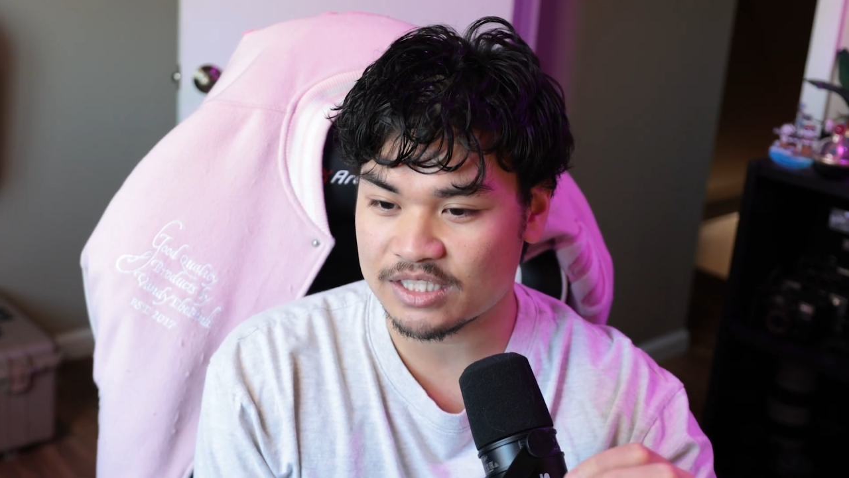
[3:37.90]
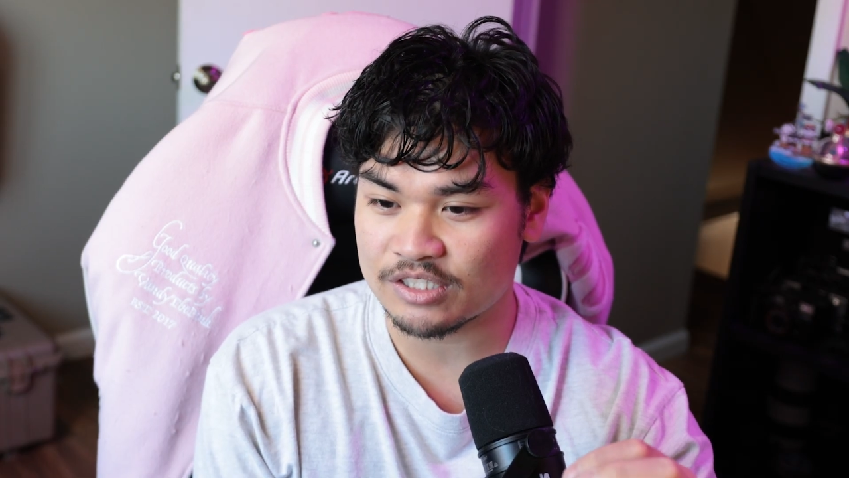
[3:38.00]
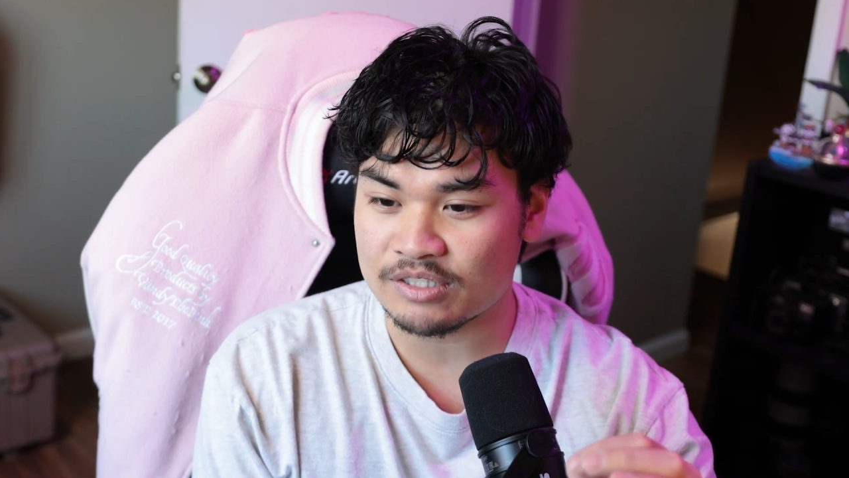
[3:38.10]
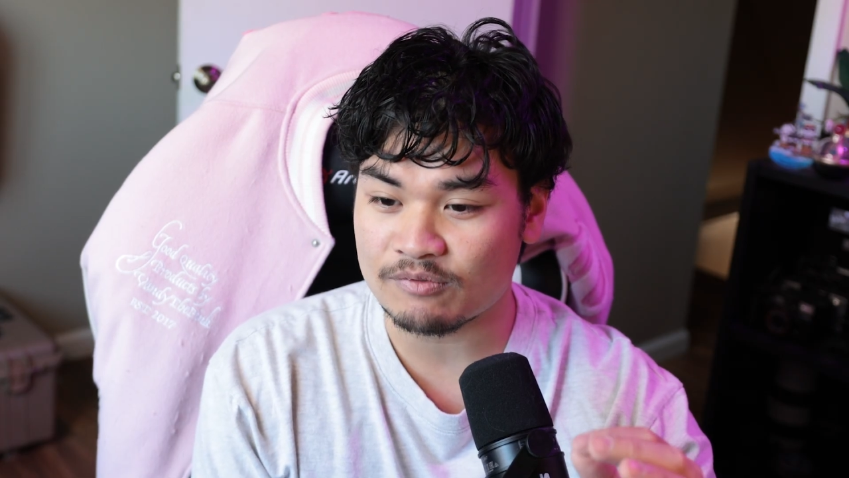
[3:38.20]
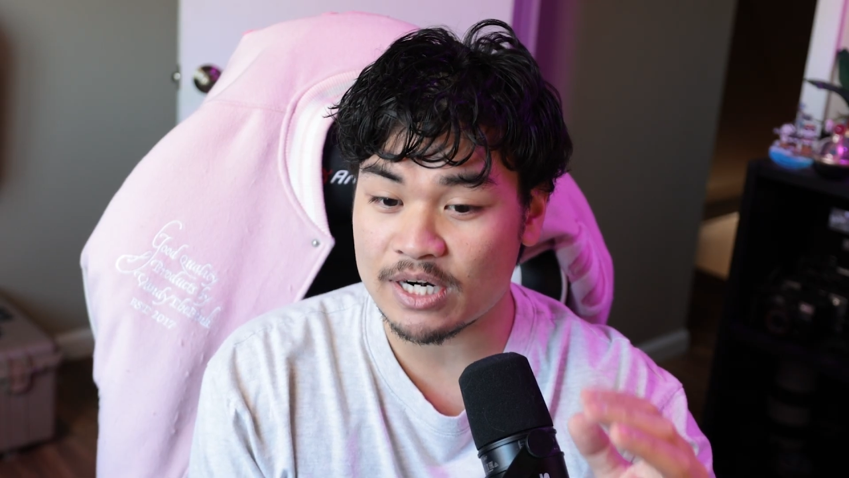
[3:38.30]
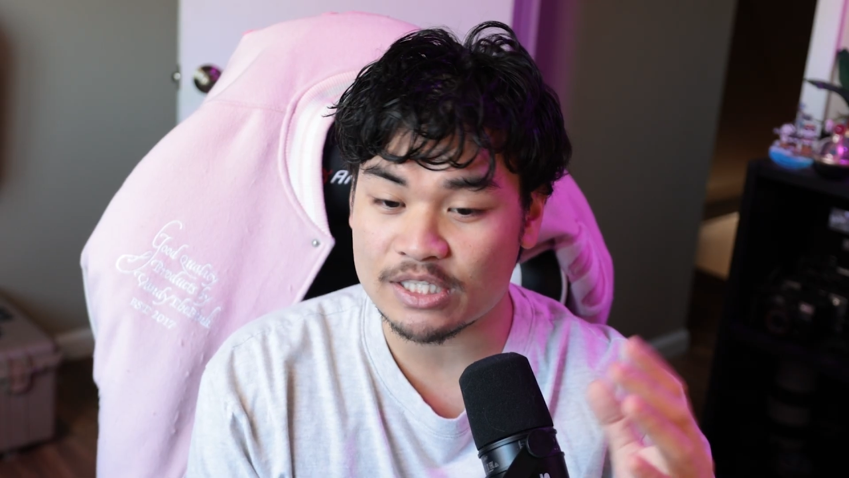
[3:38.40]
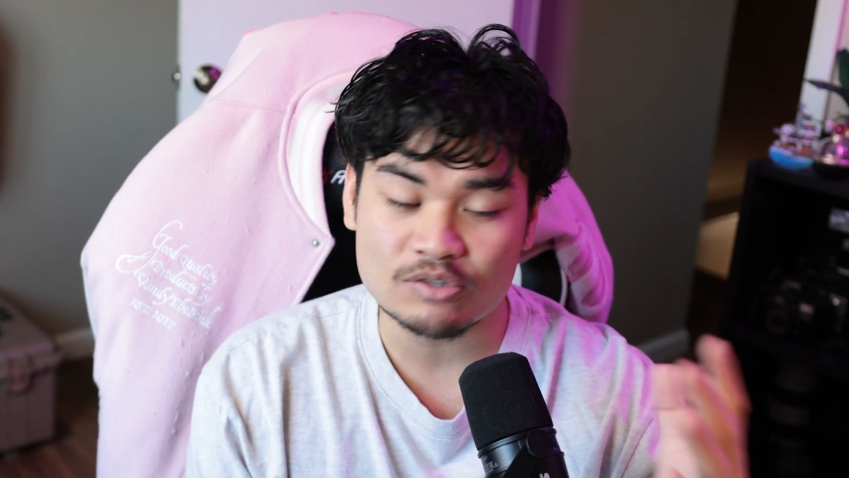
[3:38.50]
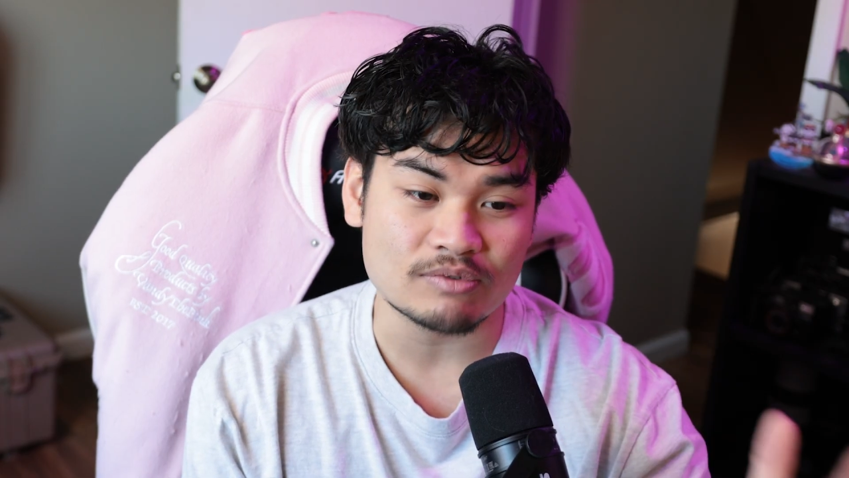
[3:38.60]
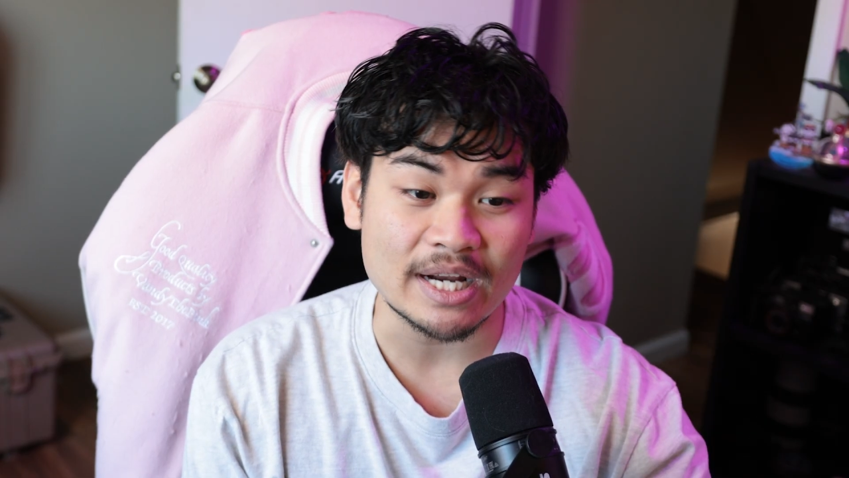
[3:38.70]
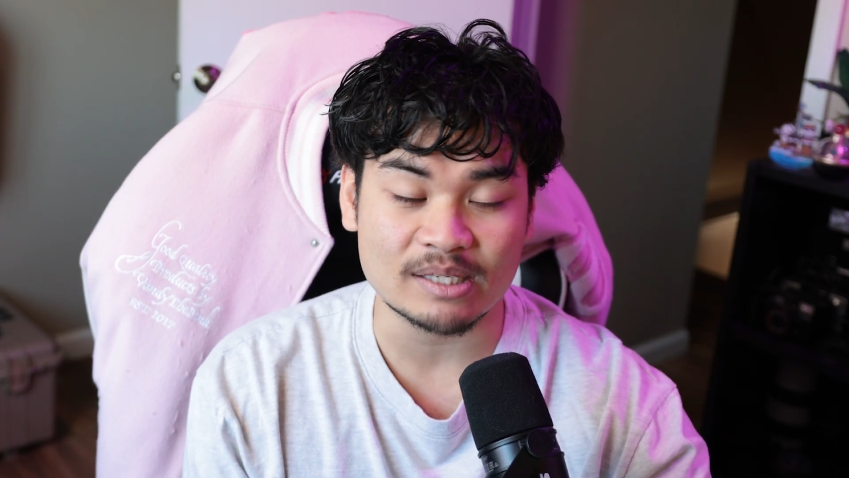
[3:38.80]
you wanted
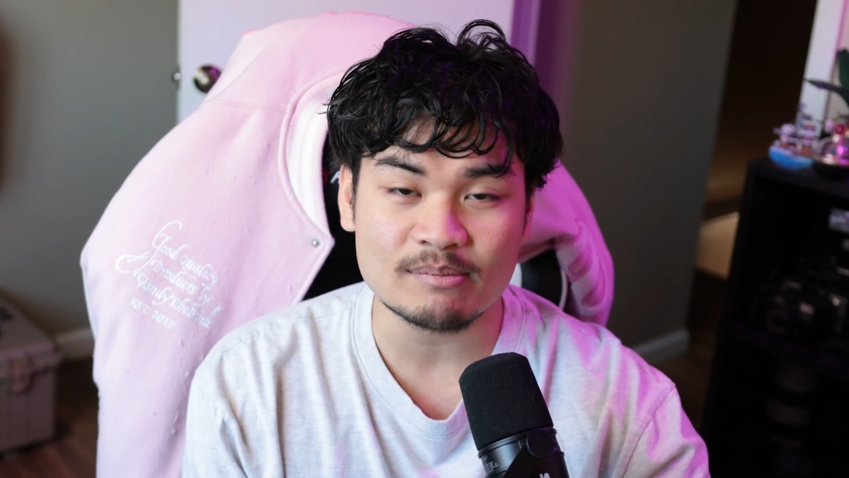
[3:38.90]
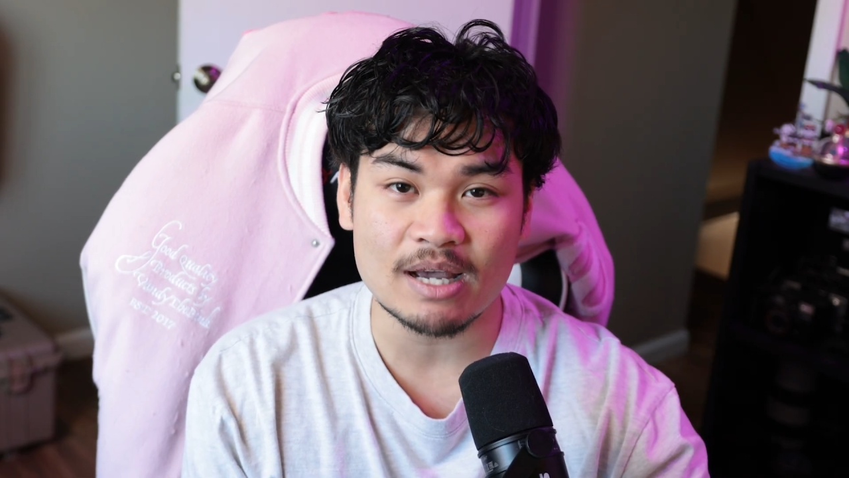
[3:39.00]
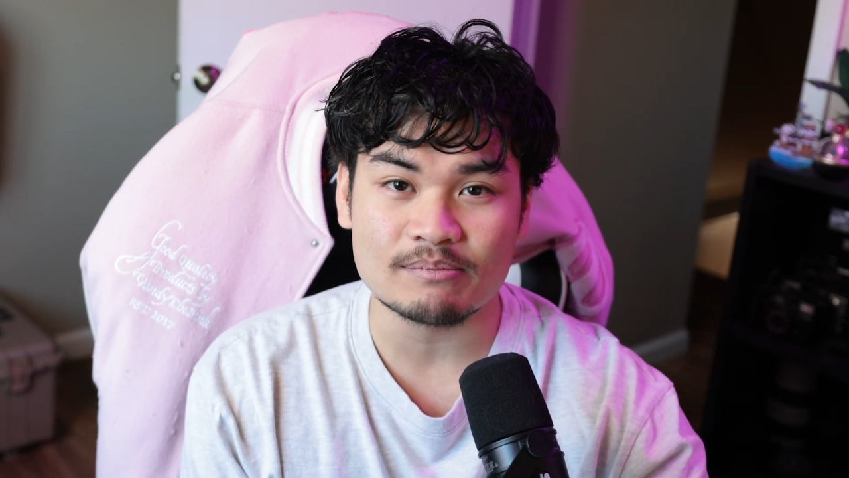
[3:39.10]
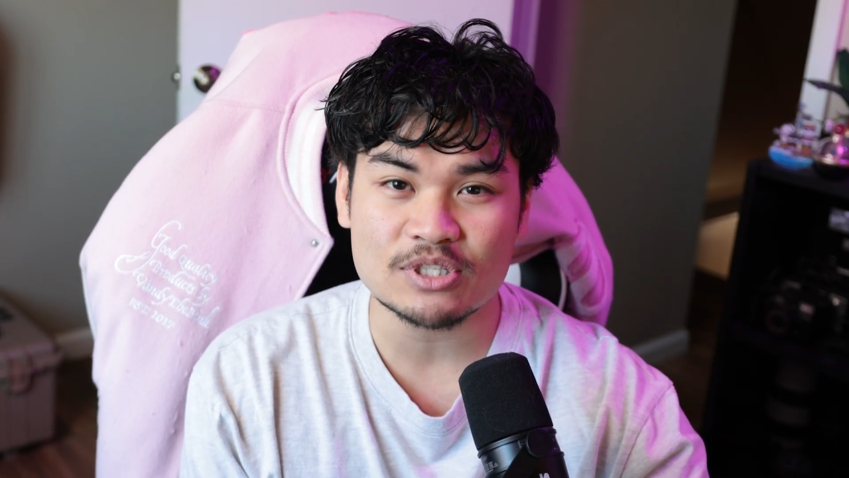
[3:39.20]
to rank them up.